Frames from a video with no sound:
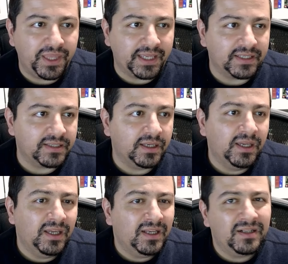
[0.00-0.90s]
things.
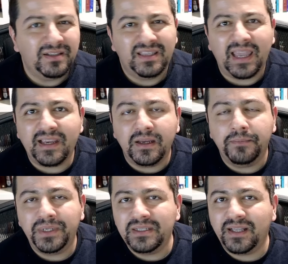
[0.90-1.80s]
Tech
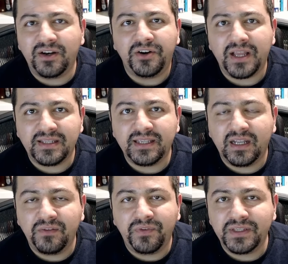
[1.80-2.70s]
companies that are not
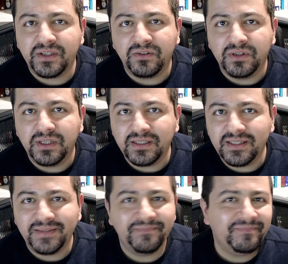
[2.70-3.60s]
selling physical
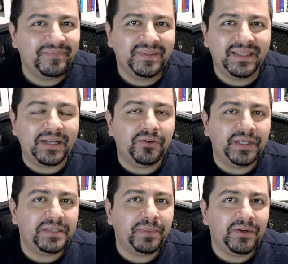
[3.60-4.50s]
goods, they
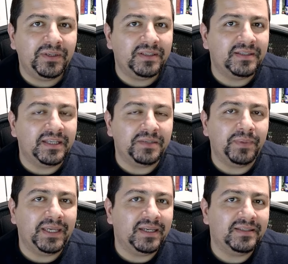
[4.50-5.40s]
don't experience this
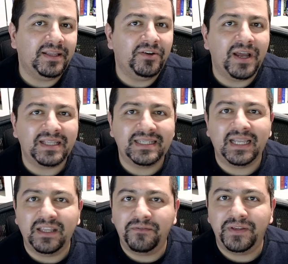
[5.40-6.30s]
because they're not
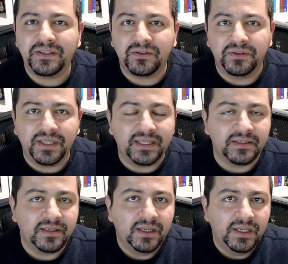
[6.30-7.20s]
selling physical
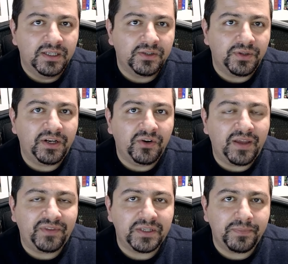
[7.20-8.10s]
things. So they don't
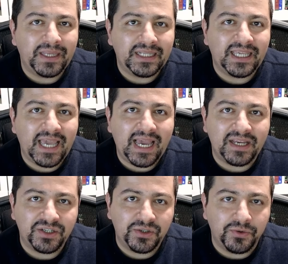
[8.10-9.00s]
have to spend
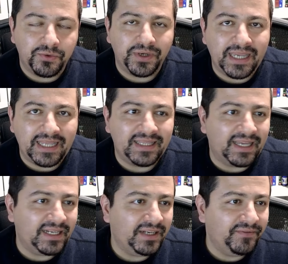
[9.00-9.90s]
cash to create
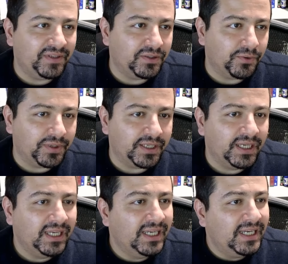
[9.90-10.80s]
that inventory.